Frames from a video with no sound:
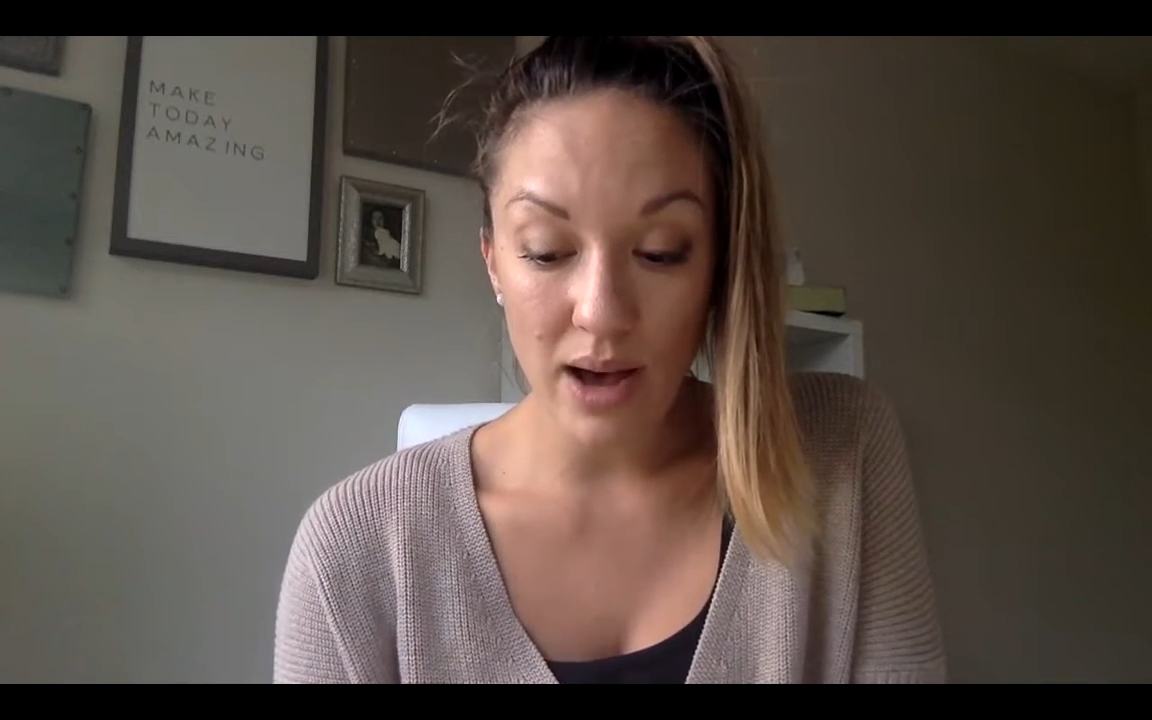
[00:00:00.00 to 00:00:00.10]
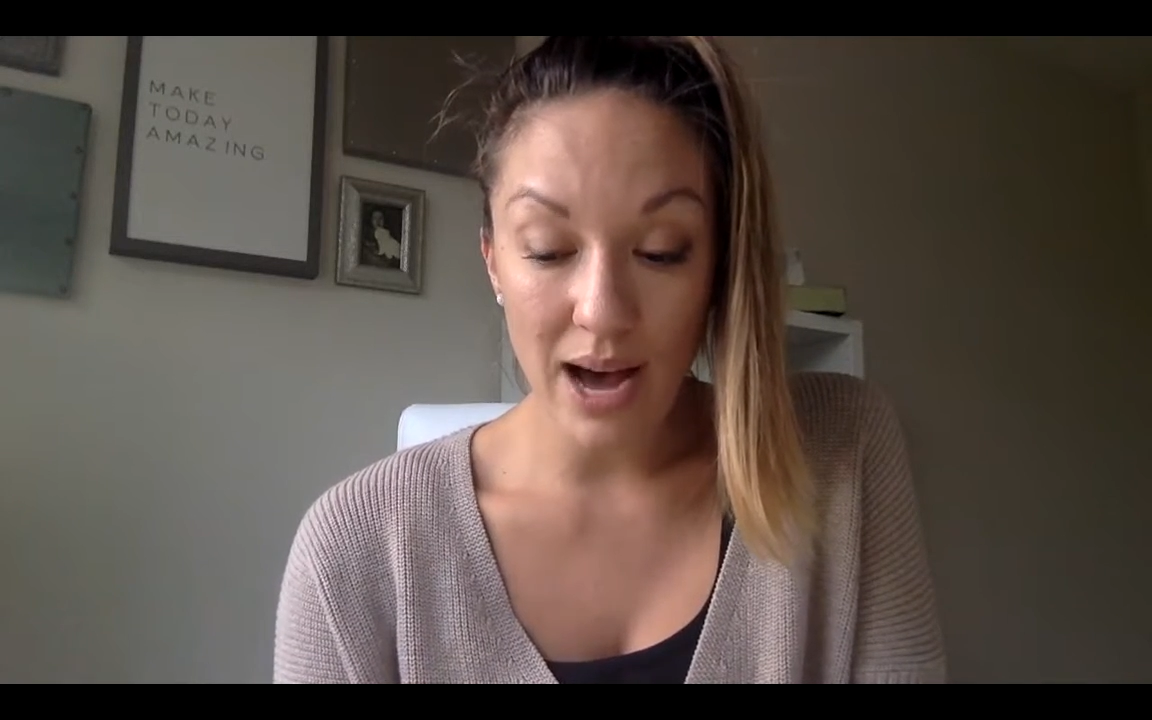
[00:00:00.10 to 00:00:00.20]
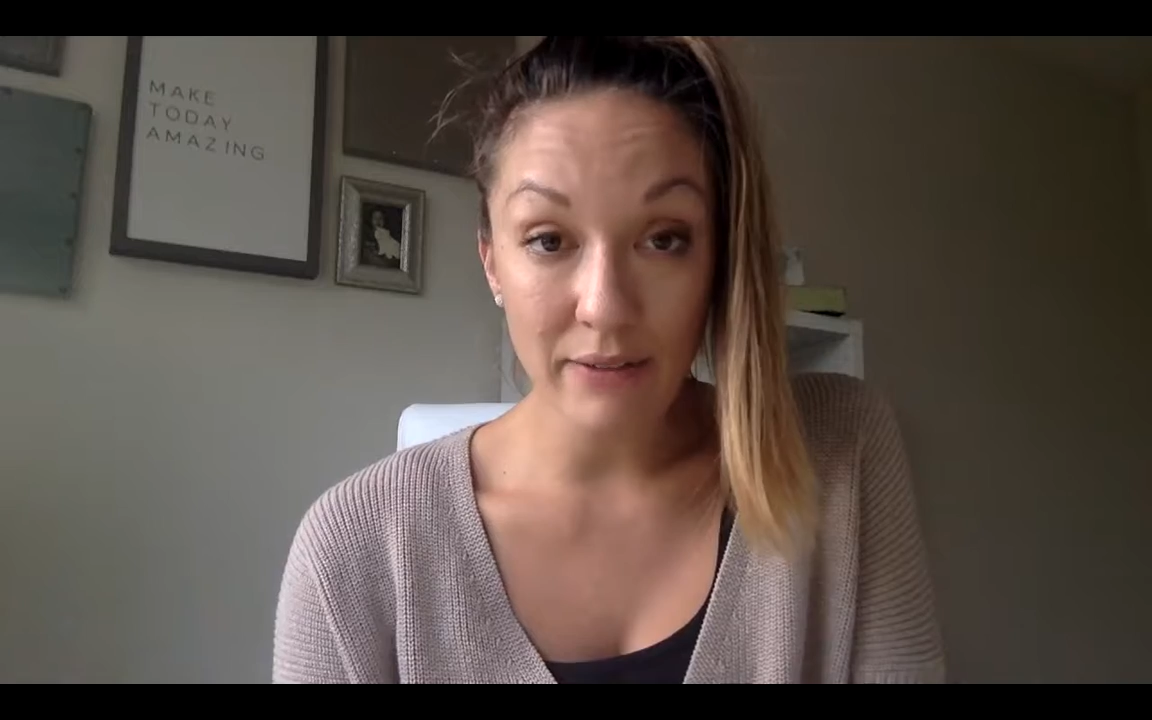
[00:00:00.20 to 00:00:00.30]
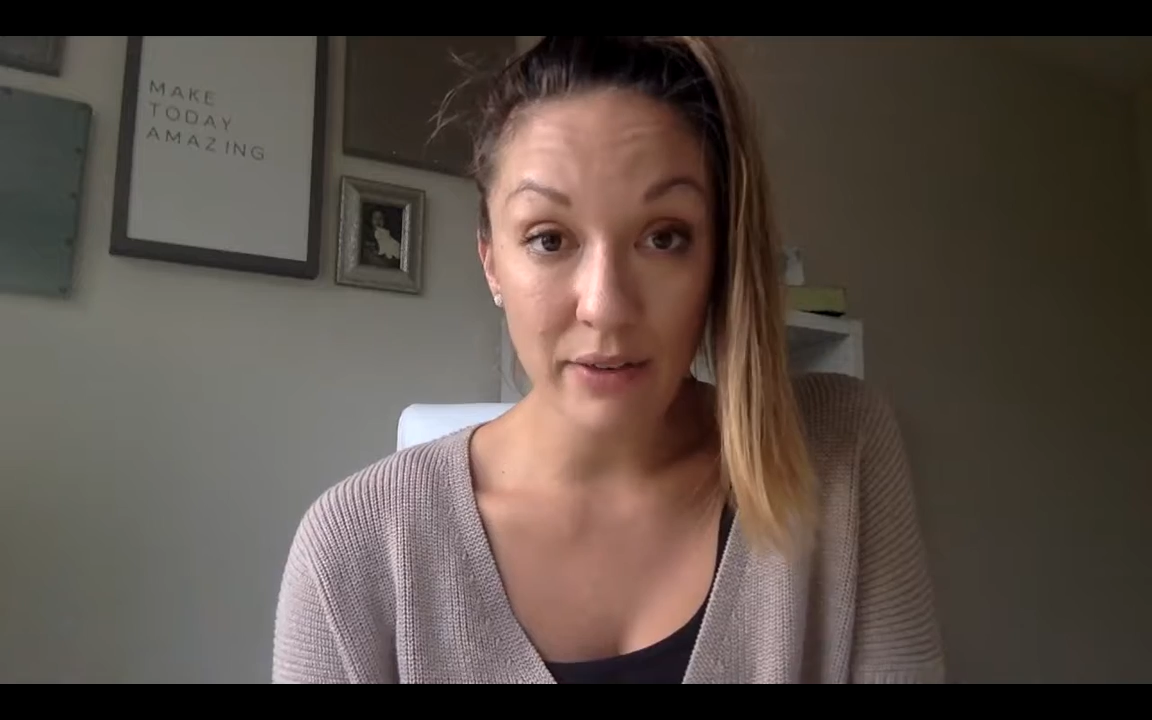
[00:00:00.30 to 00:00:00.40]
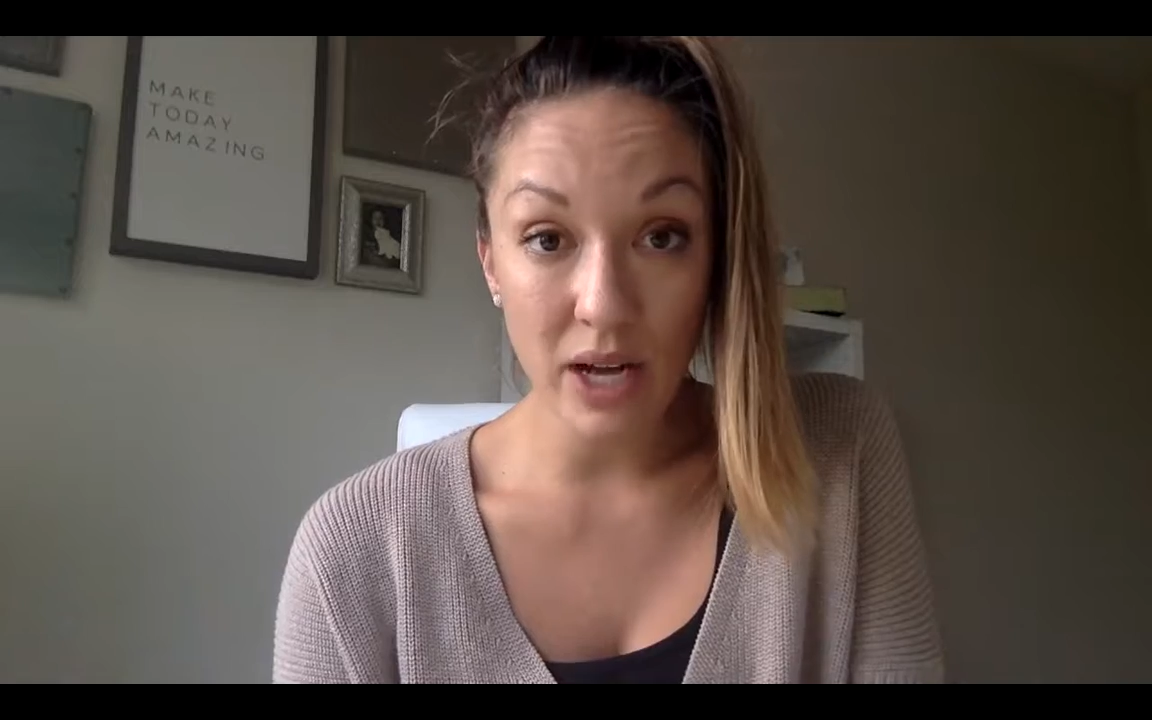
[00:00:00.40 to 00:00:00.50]

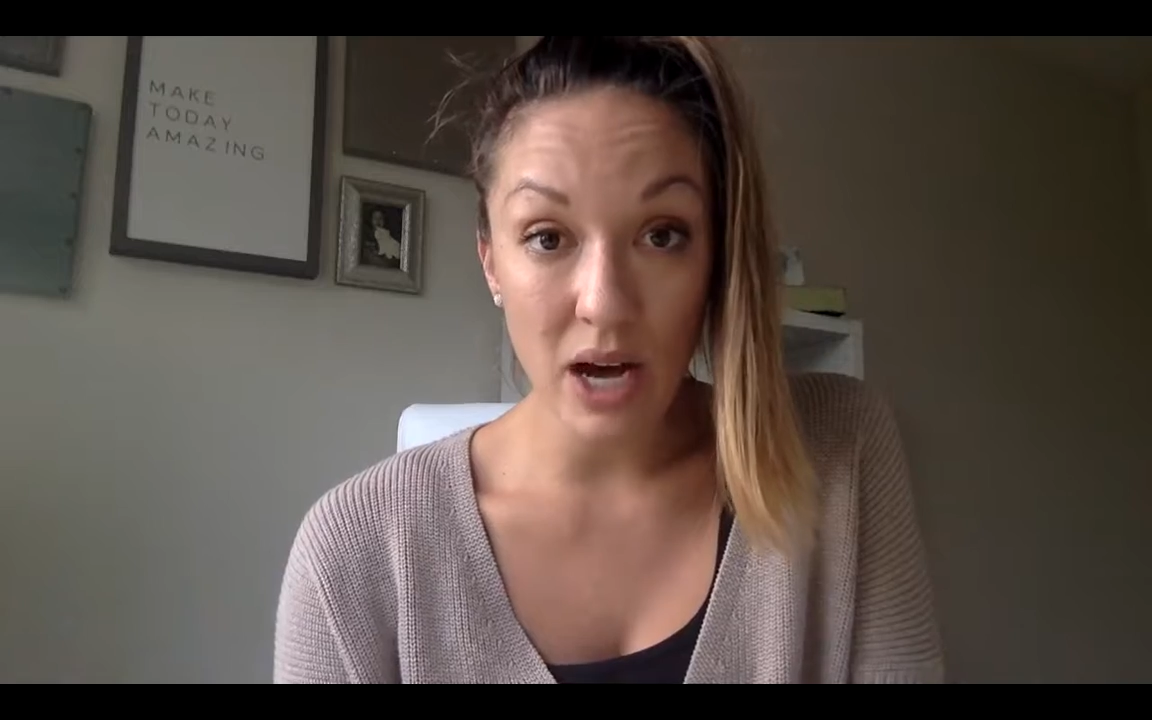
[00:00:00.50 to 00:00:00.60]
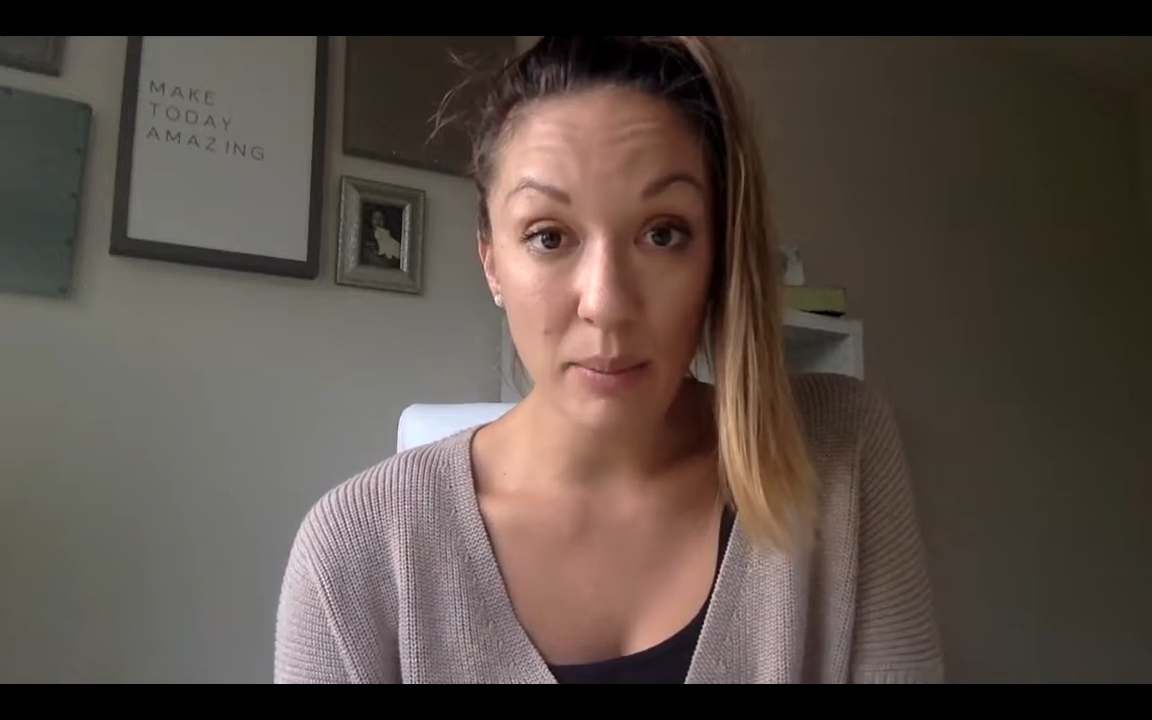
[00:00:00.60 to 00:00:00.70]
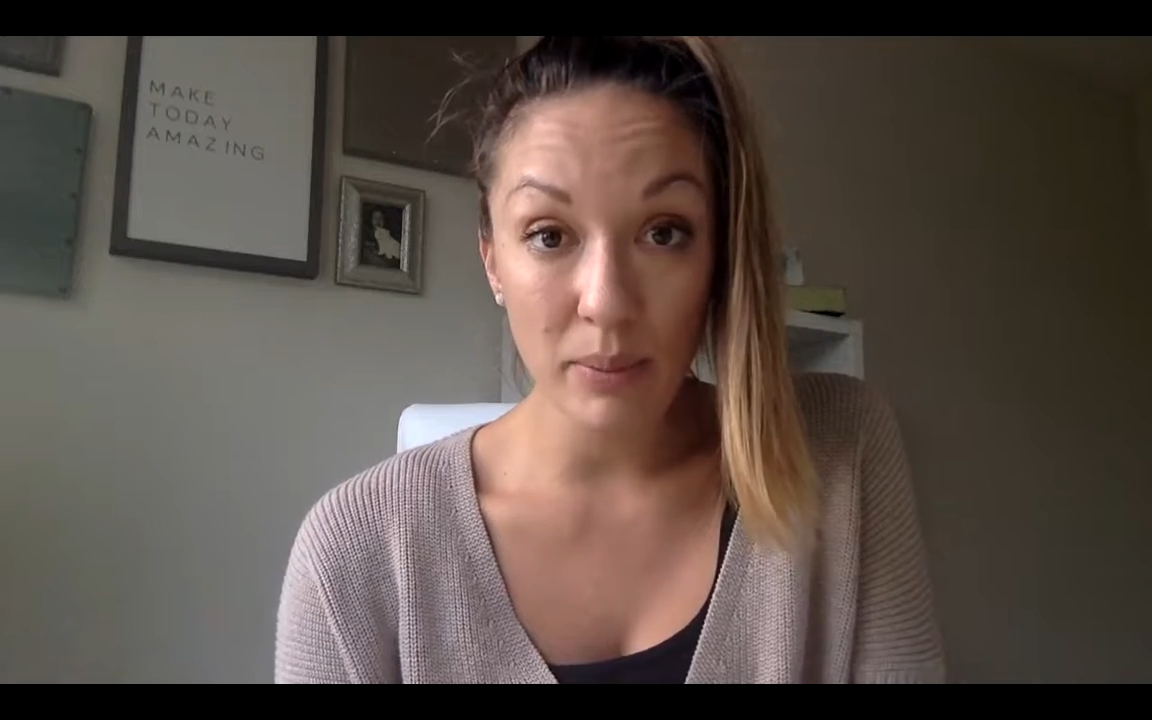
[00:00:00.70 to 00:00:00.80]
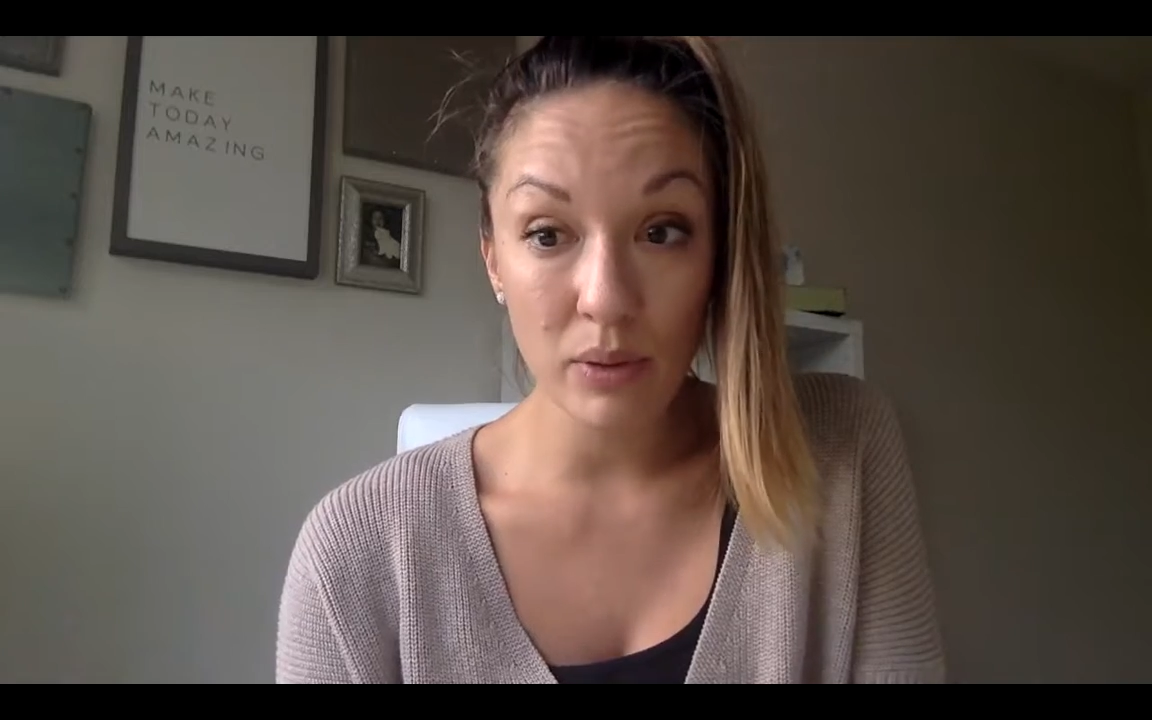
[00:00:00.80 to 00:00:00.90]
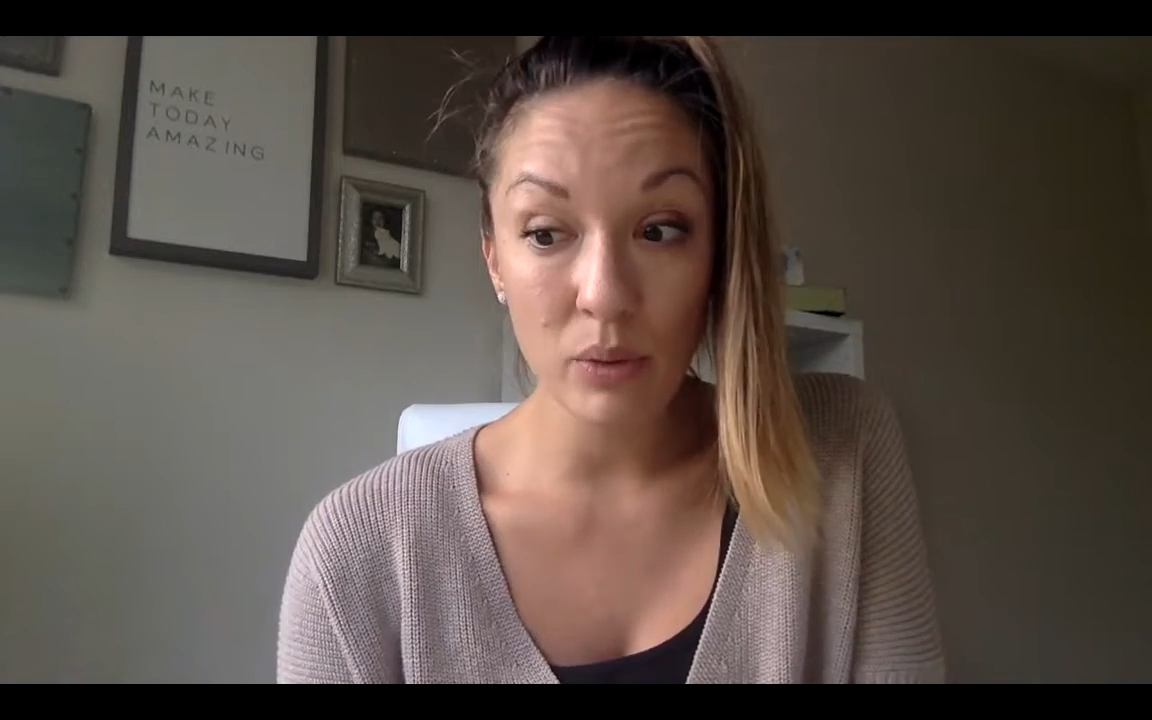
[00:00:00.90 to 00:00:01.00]
half a cup,